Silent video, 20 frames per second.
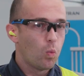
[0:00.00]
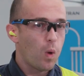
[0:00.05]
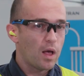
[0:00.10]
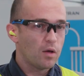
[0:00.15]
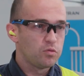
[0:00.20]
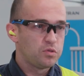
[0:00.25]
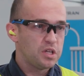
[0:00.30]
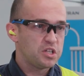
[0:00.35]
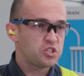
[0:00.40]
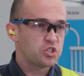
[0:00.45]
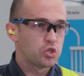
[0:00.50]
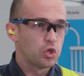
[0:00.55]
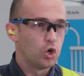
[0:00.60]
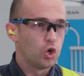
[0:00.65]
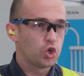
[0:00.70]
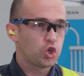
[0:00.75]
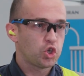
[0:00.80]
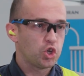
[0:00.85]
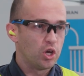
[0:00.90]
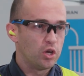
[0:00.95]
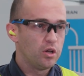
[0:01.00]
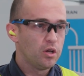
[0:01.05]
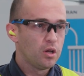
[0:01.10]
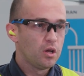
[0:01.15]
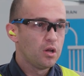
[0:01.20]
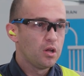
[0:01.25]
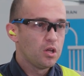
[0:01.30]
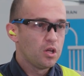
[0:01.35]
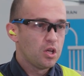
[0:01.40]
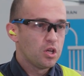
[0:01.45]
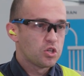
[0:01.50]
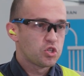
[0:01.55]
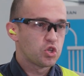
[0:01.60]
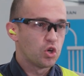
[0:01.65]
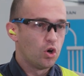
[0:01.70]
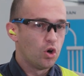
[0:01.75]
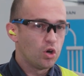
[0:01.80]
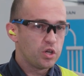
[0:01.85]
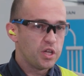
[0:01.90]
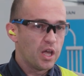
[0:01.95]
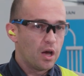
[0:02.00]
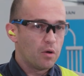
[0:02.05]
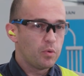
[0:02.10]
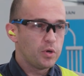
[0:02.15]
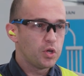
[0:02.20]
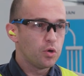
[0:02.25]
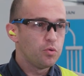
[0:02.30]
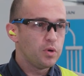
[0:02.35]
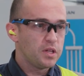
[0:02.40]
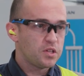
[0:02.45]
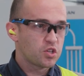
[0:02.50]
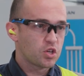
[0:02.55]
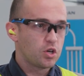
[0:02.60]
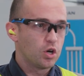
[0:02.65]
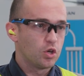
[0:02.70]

weld distortion so yeah we do need to